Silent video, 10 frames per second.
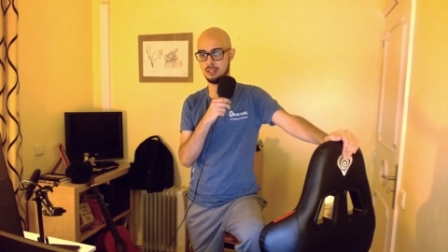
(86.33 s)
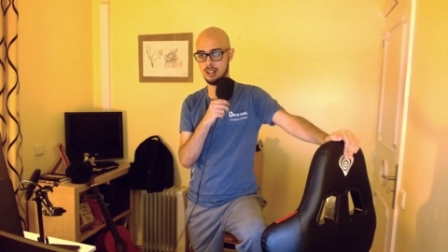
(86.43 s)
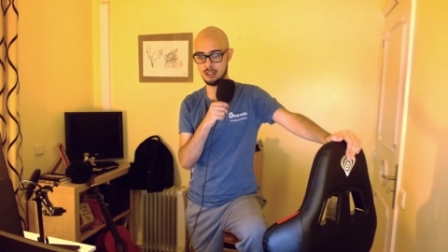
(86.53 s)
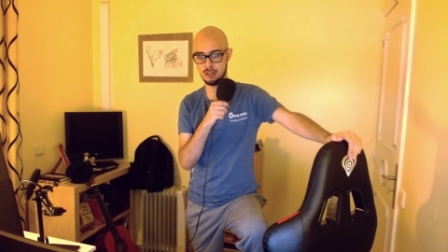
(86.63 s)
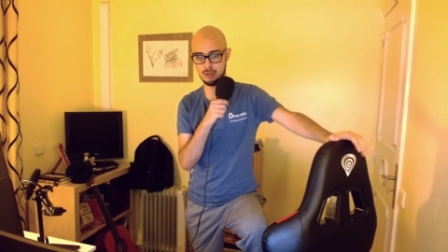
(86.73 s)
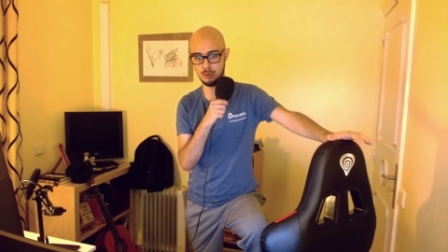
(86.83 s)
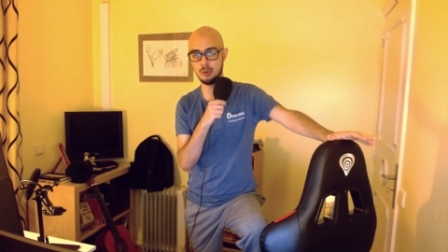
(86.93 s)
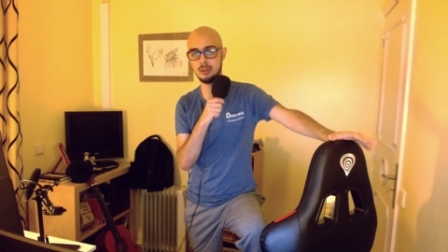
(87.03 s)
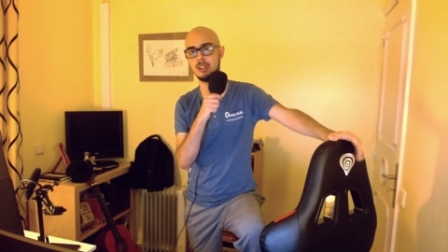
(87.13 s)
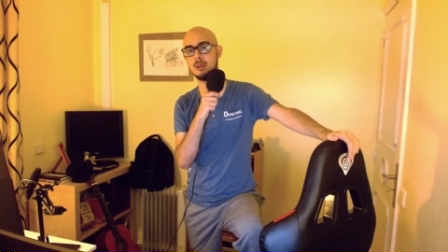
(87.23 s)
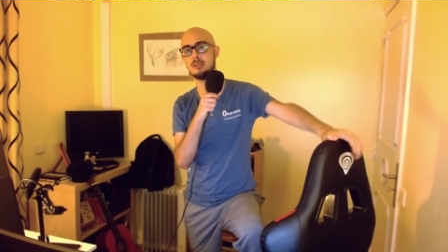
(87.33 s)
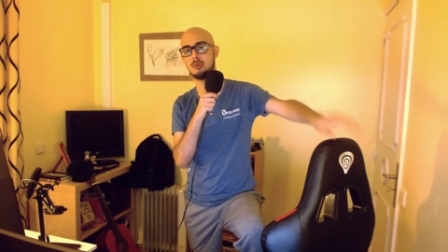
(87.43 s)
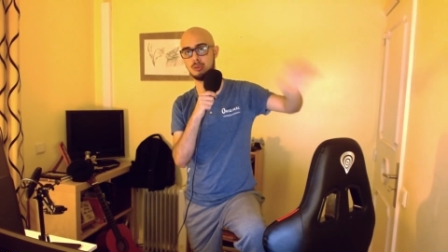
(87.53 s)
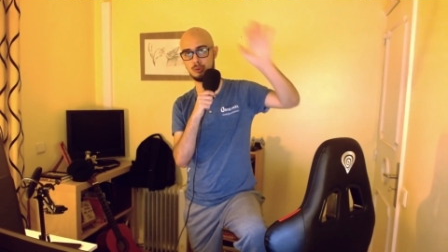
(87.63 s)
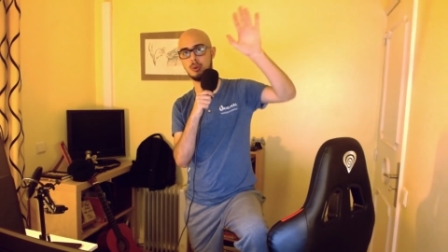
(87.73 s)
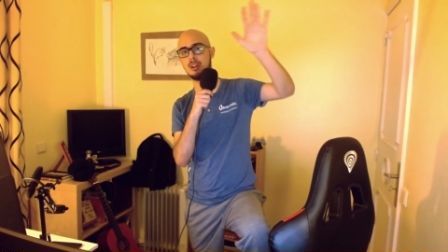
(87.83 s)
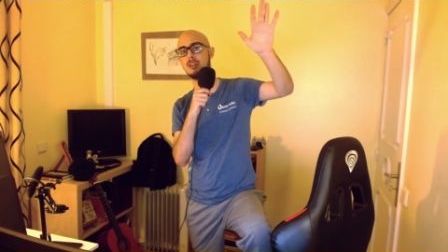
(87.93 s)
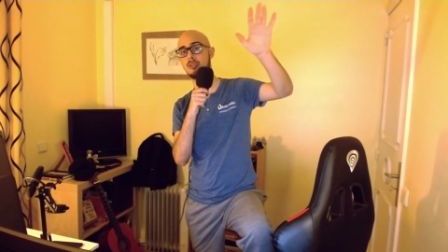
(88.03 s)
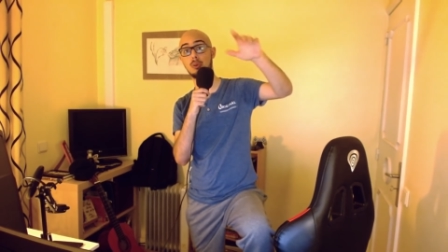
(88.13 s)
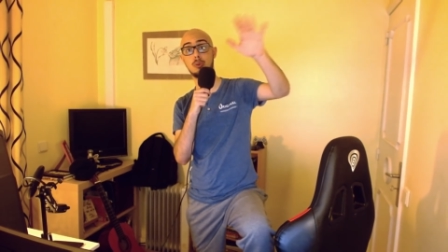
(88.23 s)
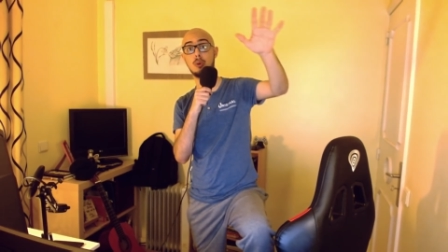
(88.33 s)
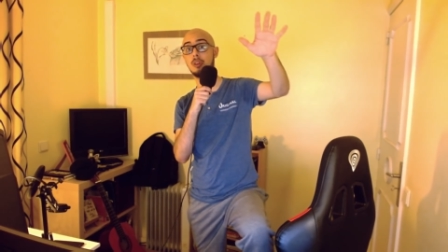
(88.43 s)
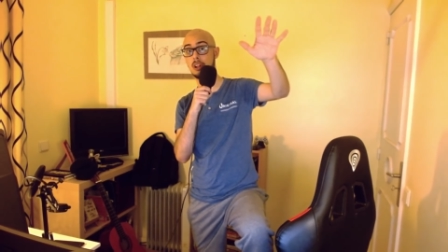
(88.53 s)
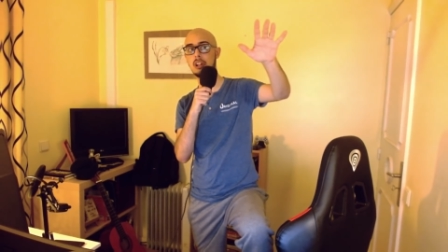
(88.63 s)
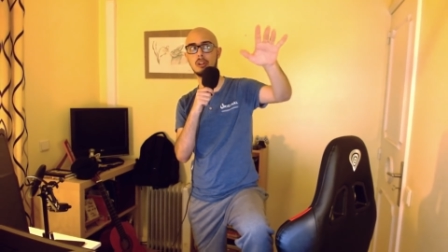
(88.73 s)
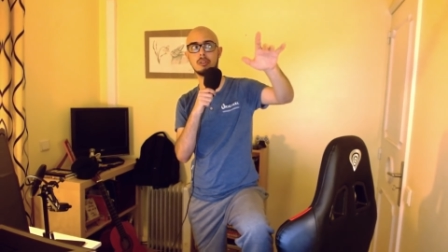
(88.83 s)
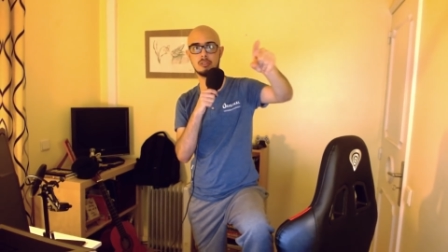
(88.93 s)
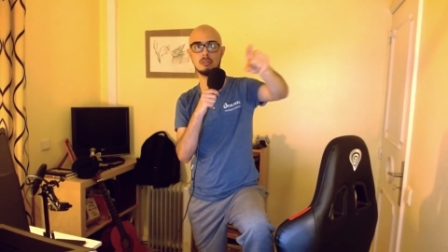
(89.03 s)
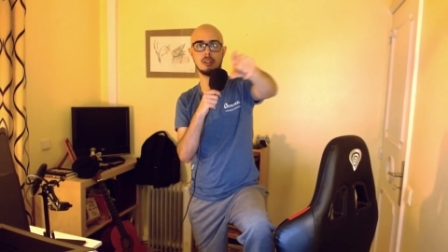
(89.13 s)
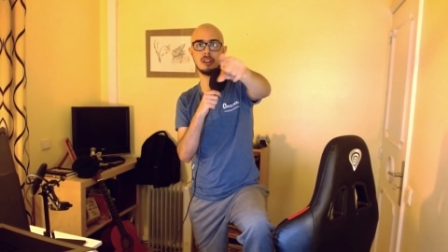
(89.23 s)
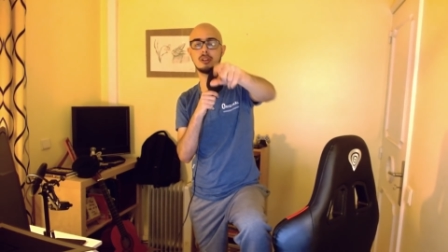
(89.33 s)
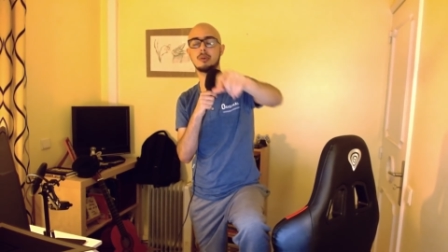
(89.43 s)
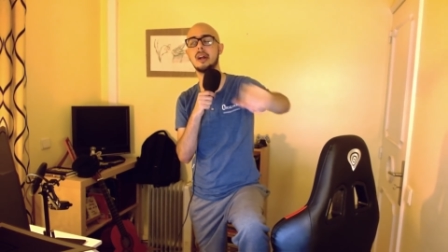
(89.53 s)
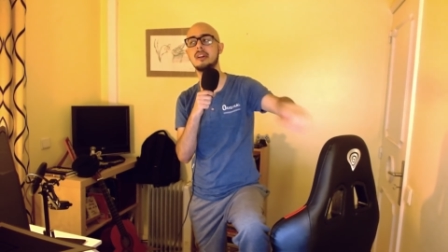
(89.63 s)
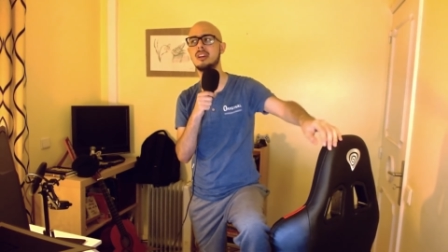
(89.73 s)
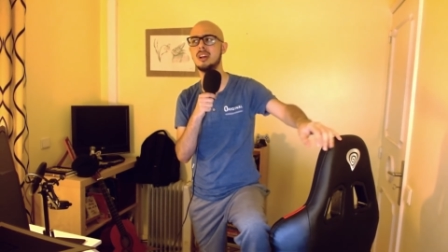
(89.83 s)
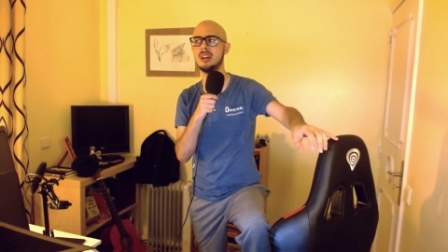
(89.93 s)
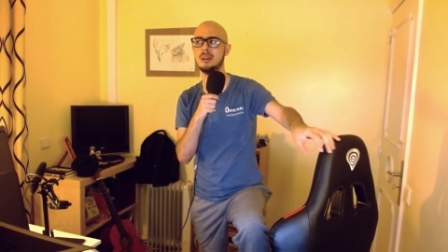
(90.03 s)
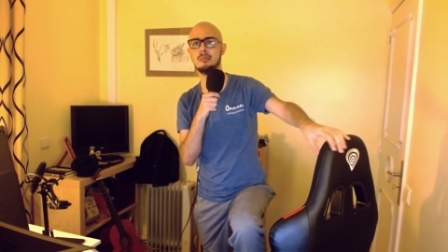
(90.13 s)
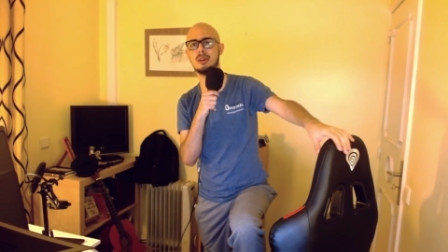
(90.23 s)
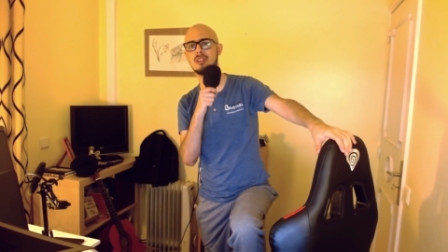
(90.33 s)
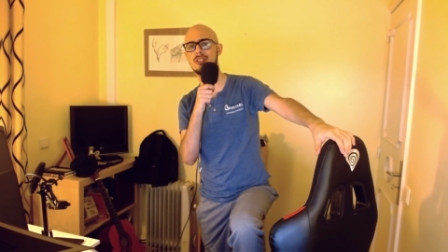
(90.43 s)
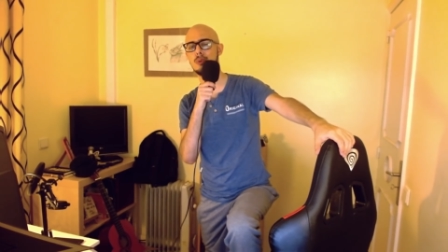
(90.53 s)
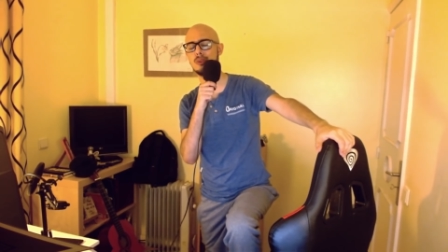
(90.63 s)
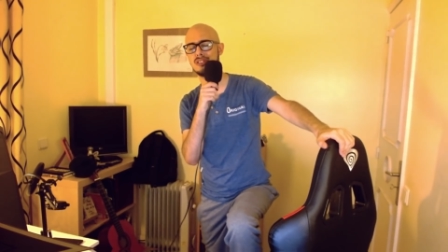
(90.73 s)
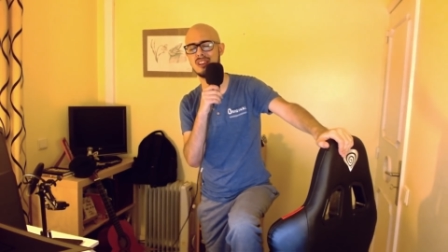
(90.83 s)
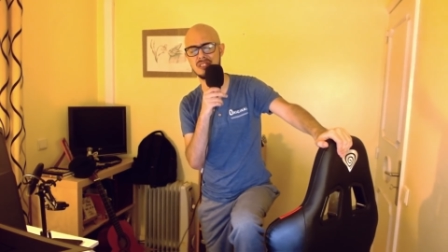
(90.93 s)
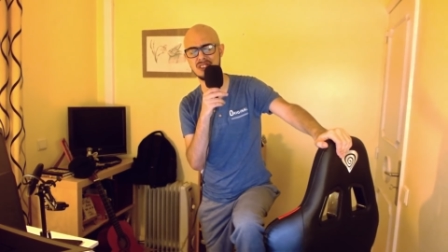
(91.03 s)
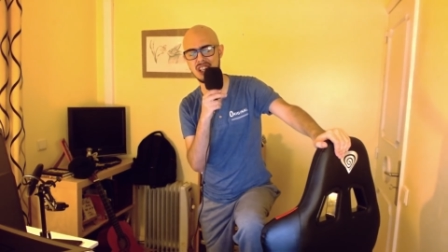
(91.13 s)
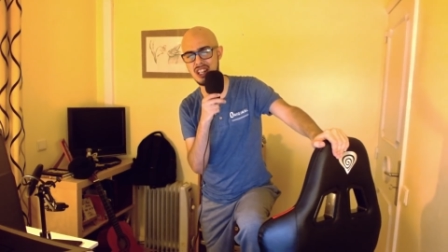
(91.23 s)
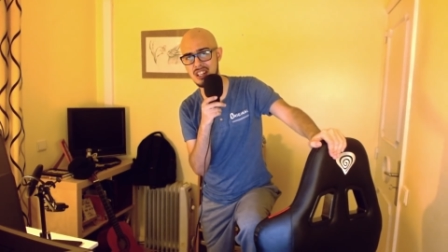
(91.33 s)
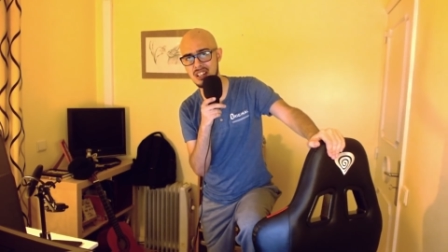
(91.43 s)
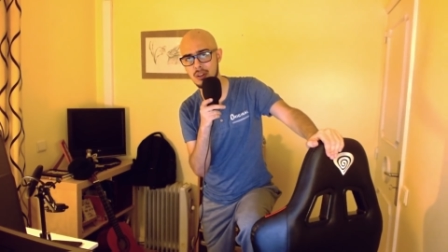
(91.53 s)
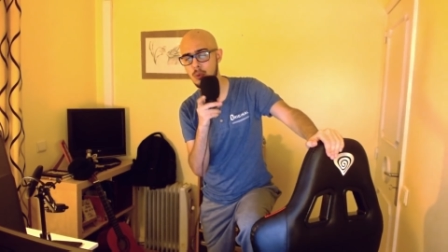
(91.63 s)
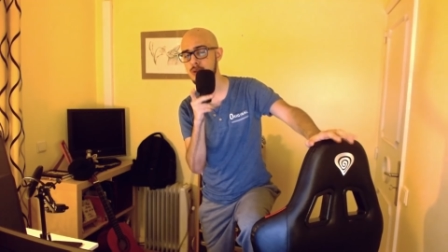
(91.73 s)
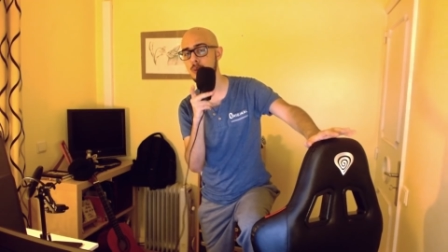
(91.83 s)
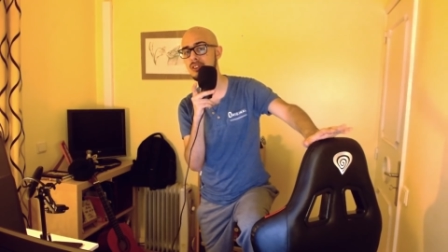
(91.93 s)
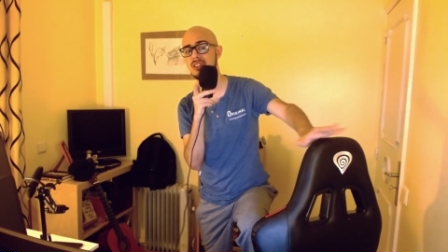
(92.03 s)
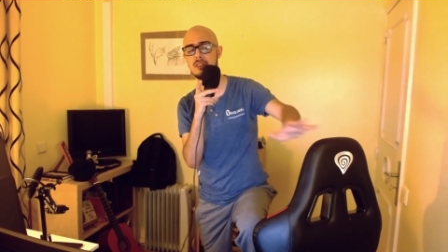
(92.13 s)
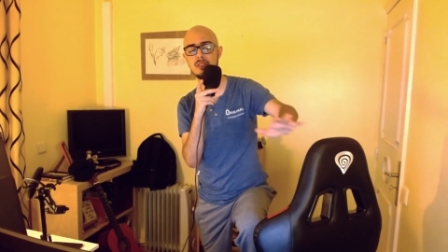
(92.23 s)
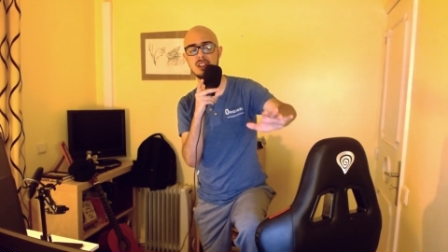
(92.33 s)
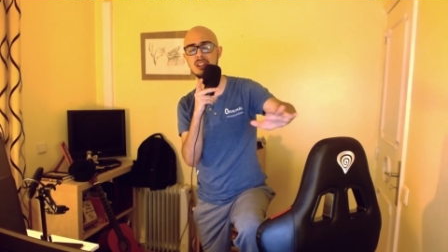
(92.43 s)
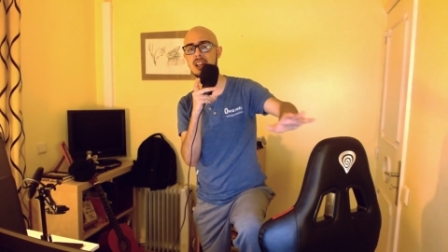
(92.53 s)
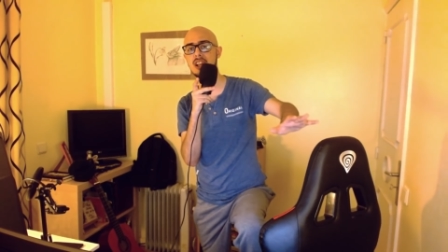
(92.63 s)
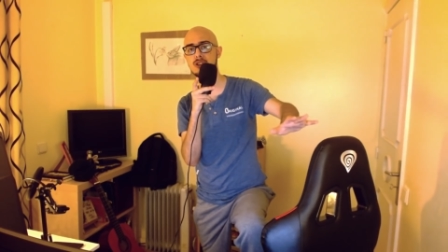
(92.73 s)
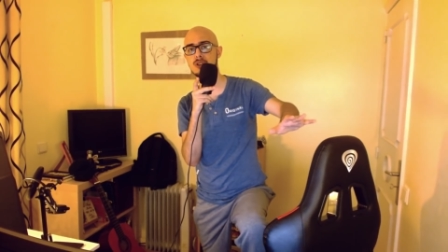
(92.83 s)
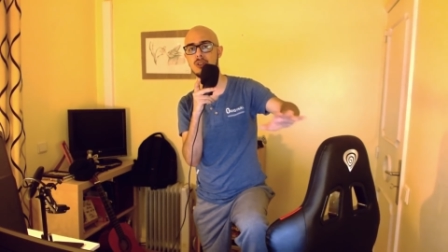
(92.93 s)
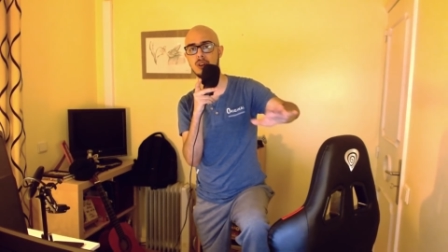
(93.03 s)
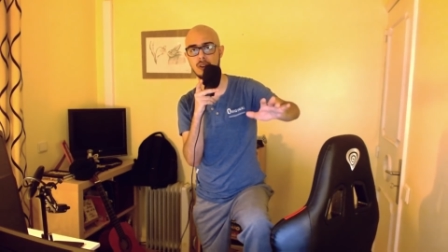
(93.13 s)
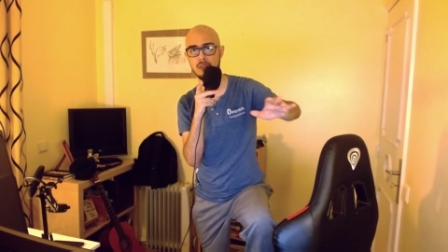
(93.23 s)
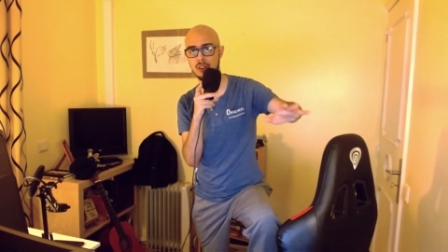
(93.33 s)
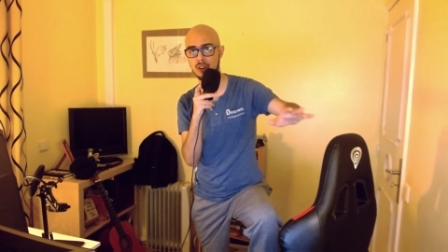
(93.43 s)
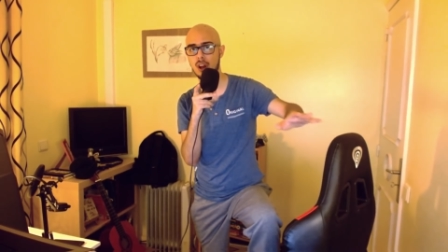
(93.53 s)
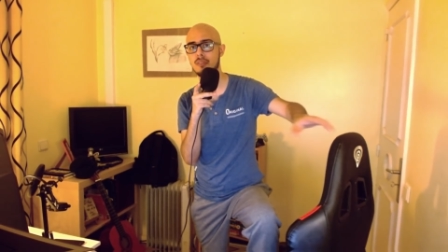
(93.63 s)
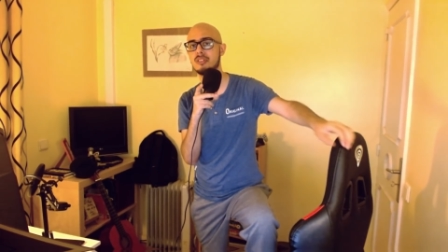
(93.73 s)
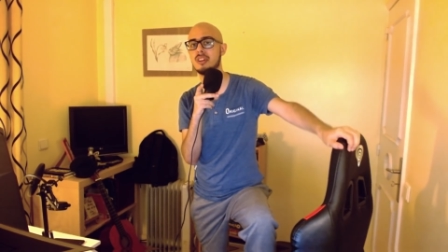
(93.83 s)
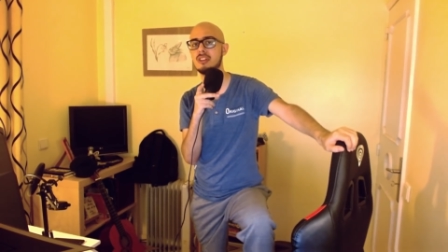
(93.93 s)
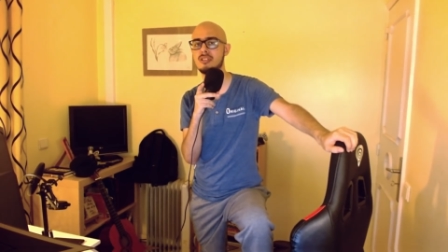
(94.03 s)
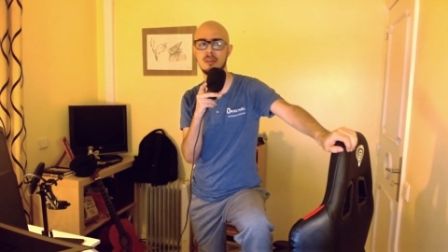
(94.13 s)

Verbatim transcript: H two O Delirious was twenty years old, or an adult, that's correct, but she was seventeen, which wasn't even the nature of the conversation.